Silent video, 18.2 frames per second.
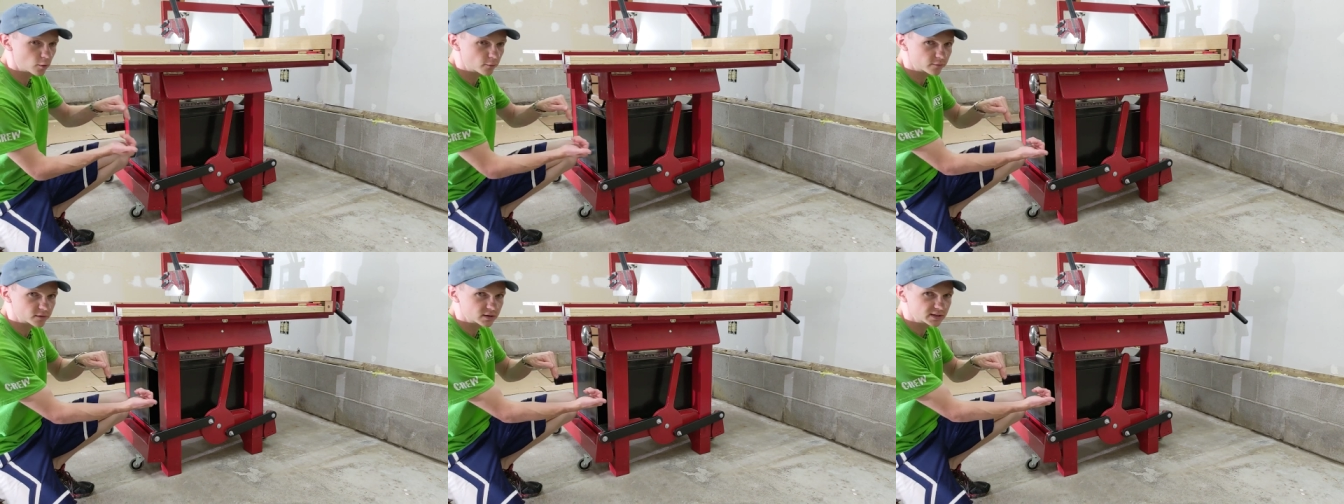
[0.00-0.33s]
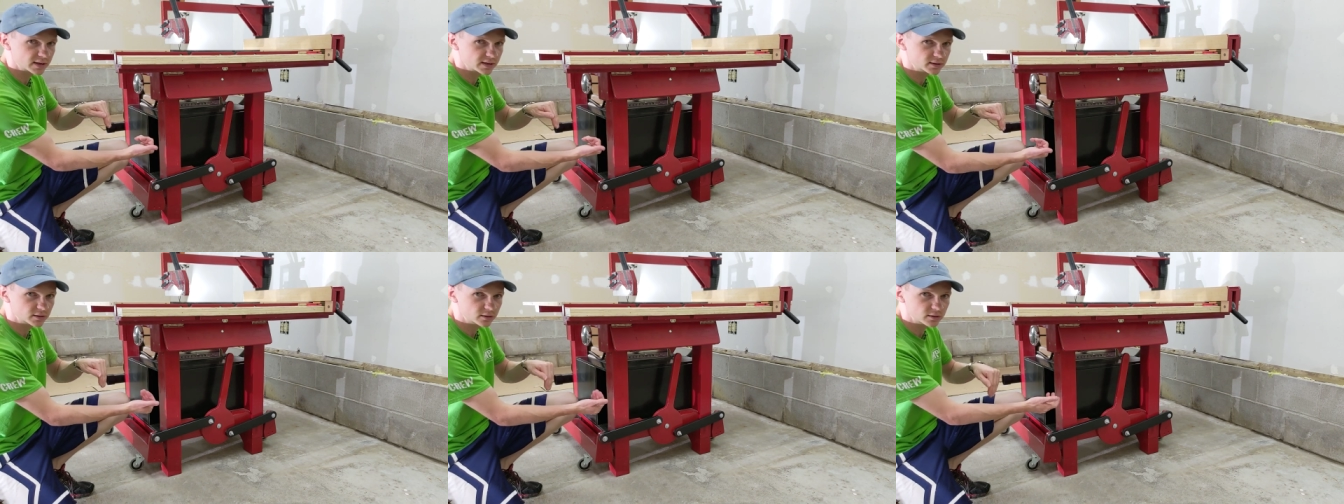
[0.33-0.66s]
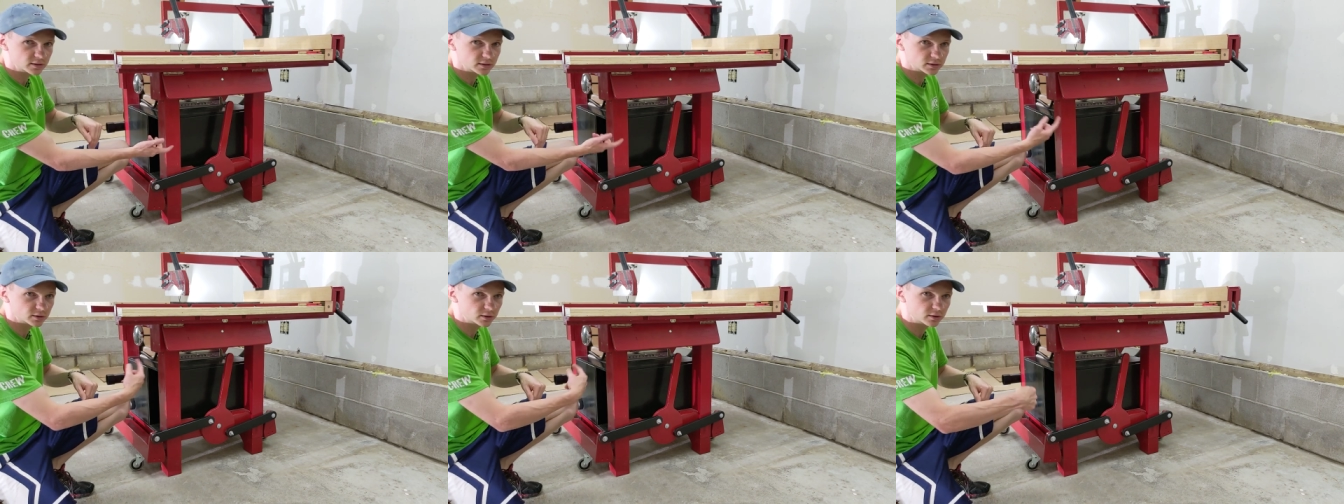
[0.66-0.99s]

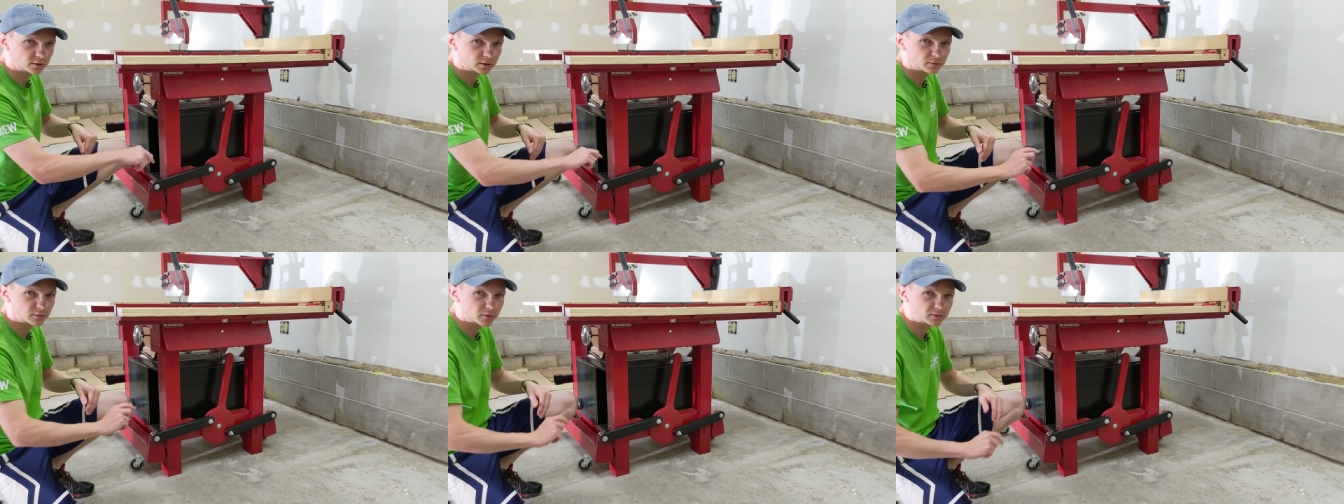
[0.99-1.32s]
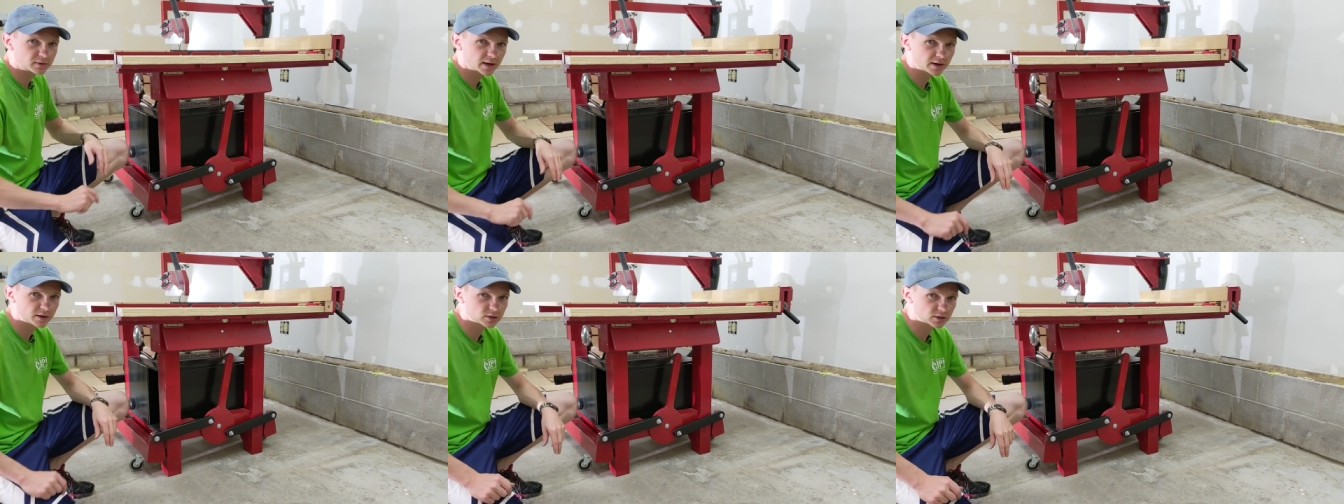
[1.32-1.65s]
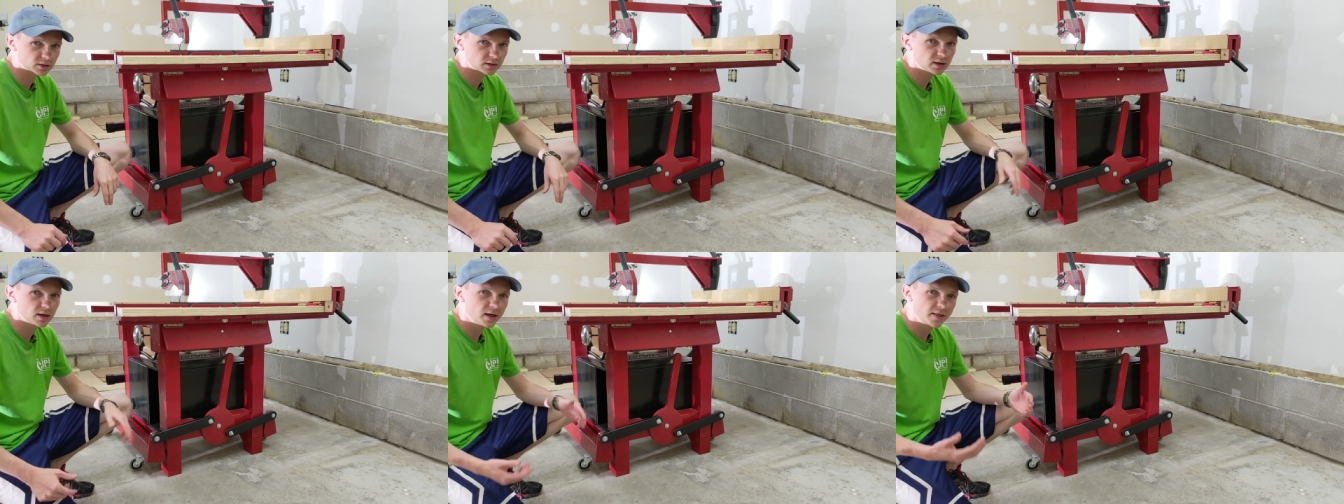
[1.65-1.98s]
over-centers during the
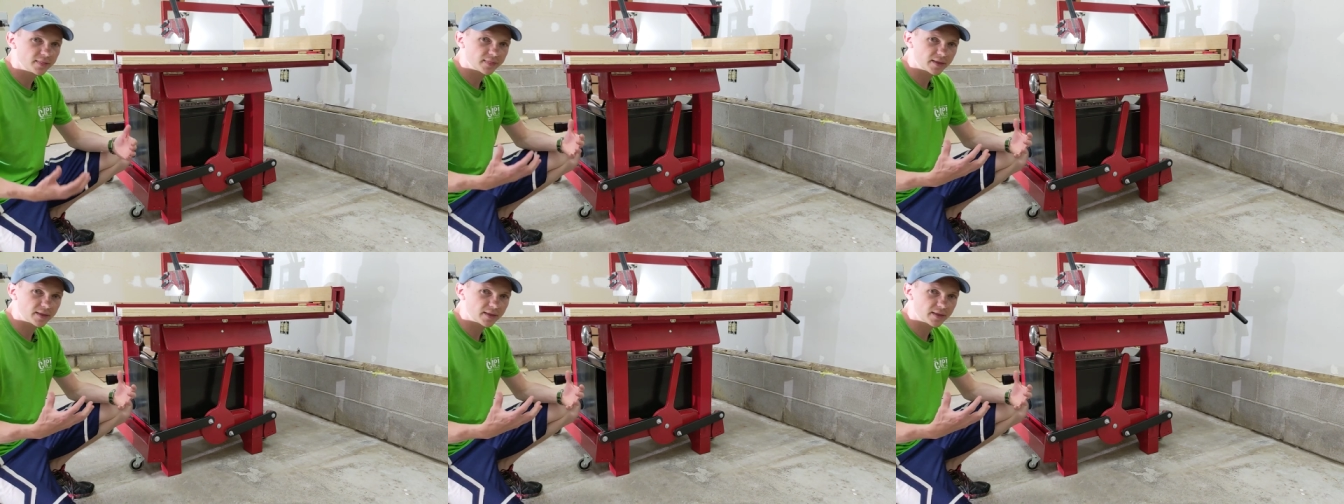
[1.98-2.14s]
rotation,